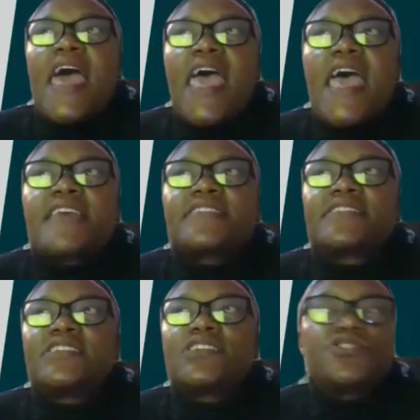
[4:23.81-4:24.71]
And
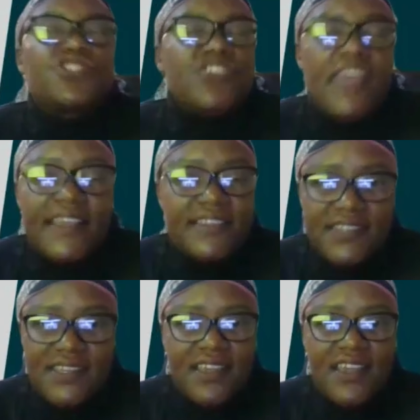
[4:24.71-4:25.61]

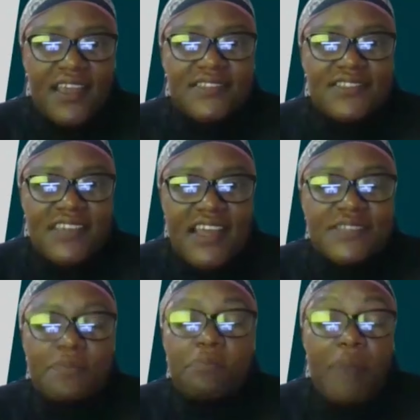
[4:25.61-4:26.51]
negotiating is
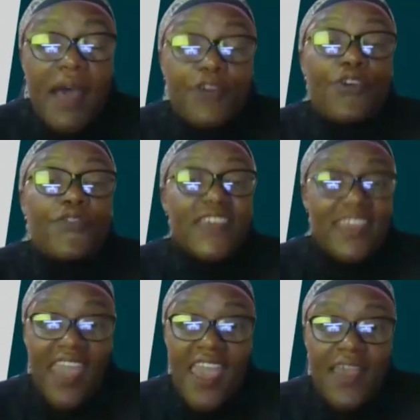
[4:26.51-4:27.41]
just part of the
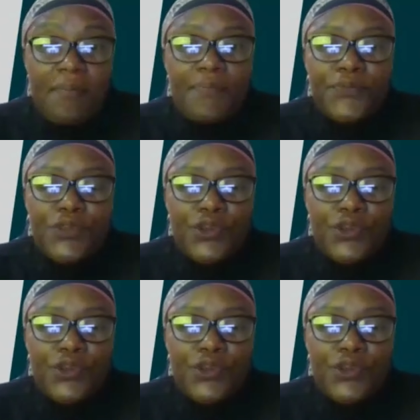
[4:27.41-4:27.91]
game.